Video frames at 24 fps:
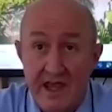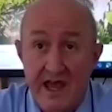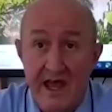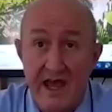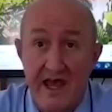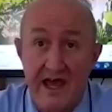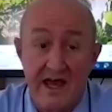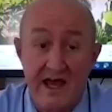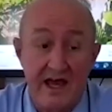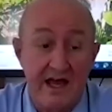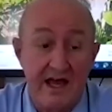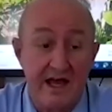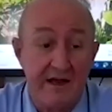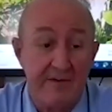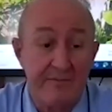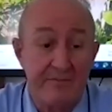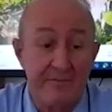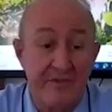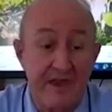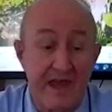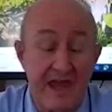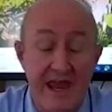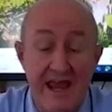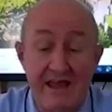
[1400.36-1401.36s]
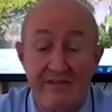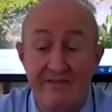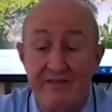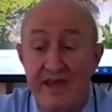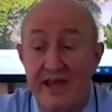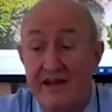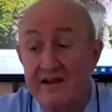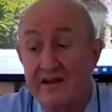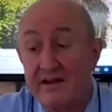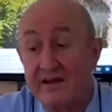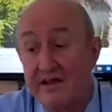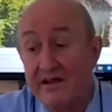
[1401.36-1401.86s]
And
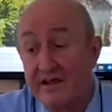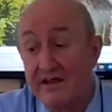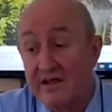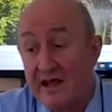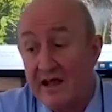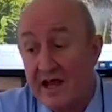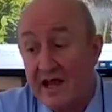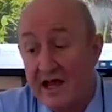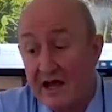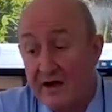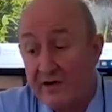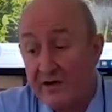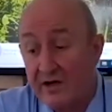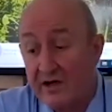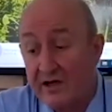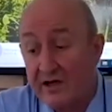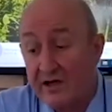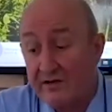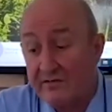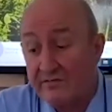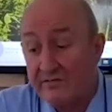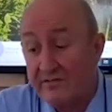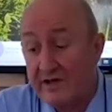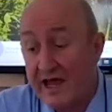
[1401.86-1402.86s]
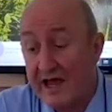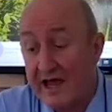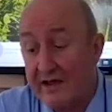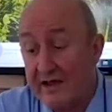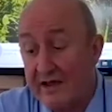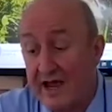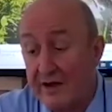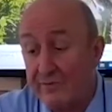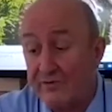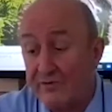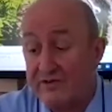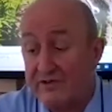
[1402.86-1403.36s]
then
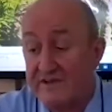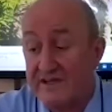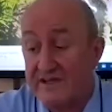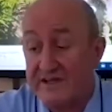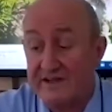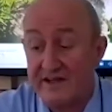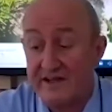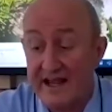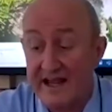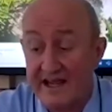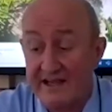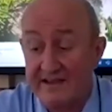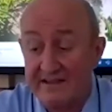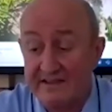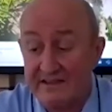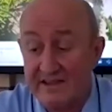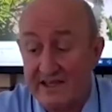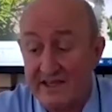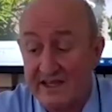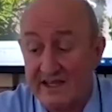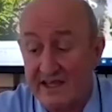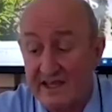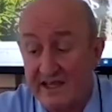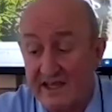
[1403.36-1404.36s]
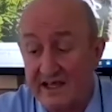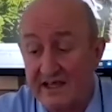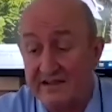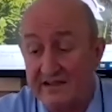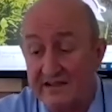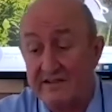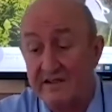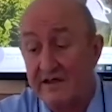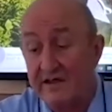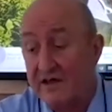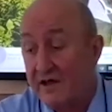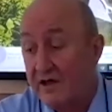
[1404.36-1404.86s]
I would say the next thing
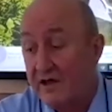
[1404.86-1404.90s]
is